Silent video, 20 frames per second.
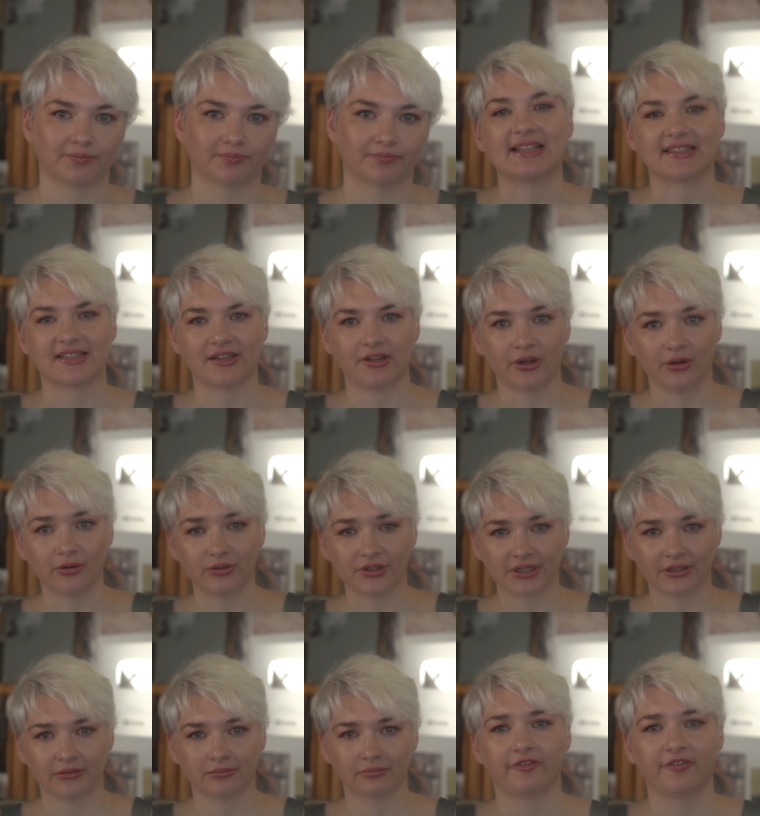As a
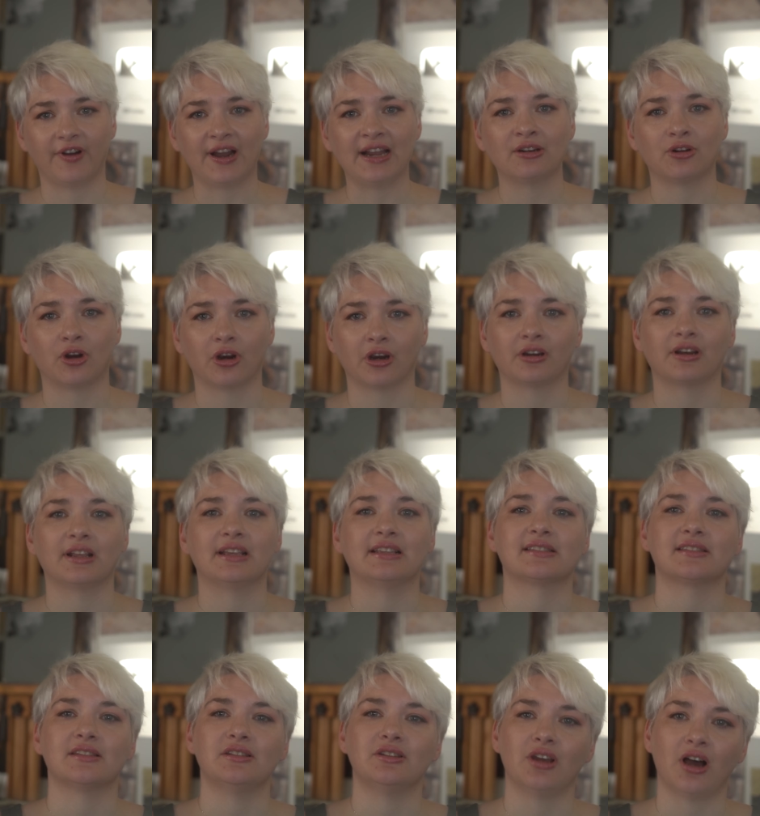note, fine art
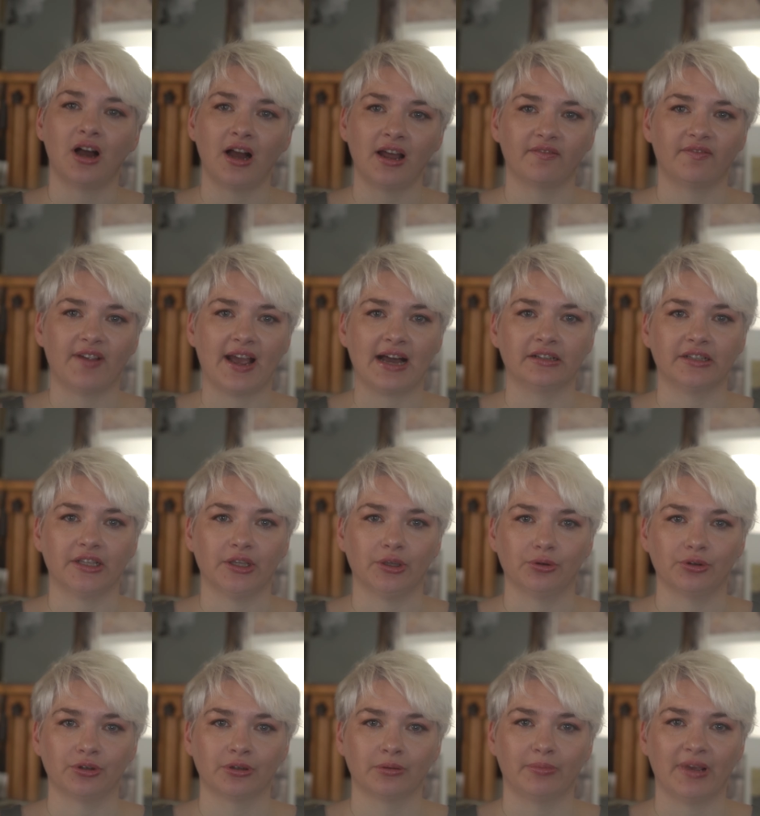is not
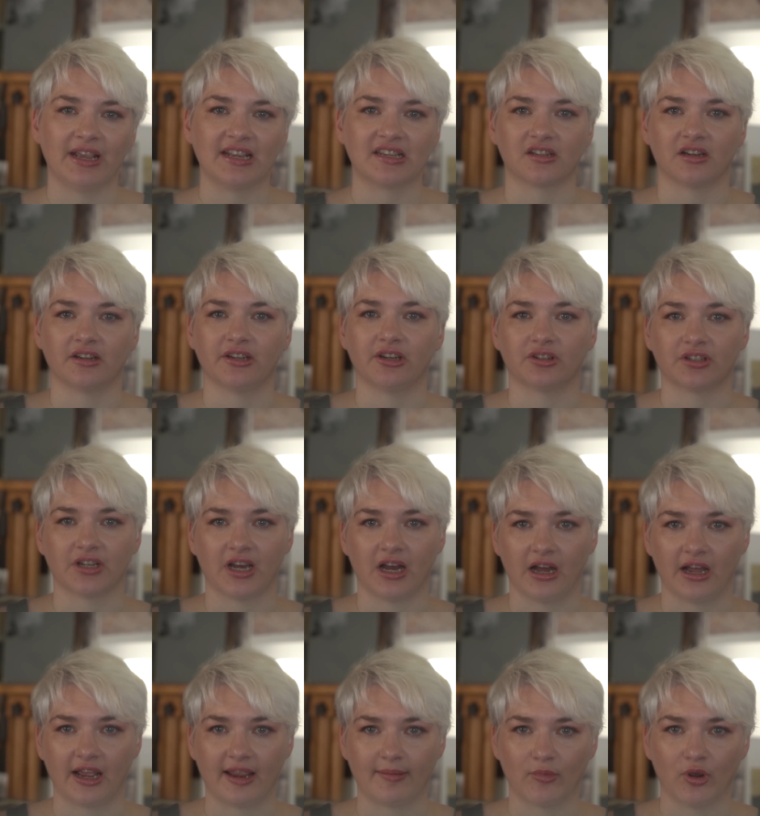valued based on your
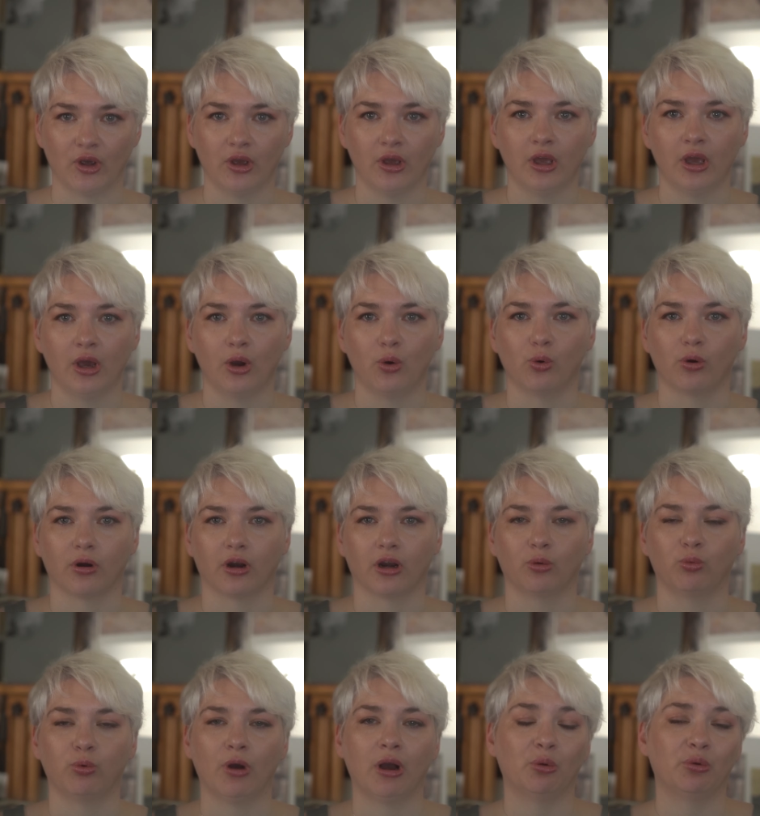time
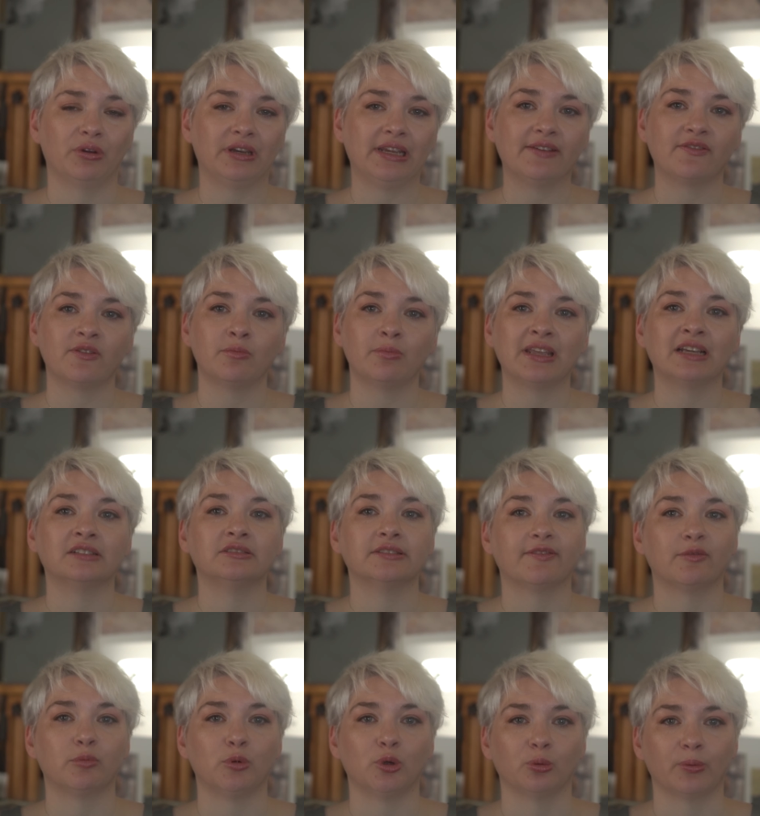or what would even be a
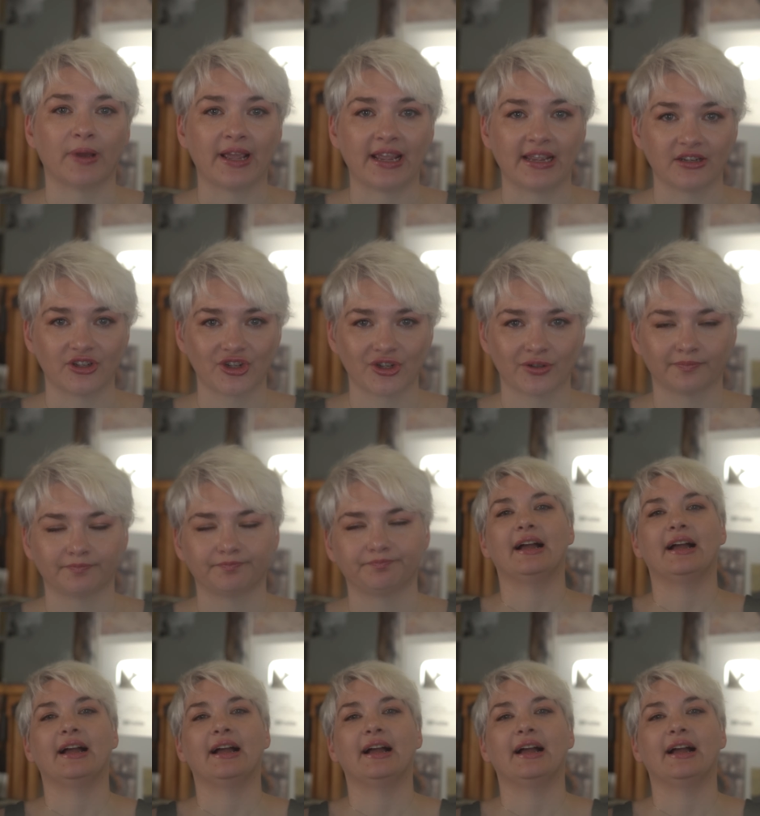livable wage.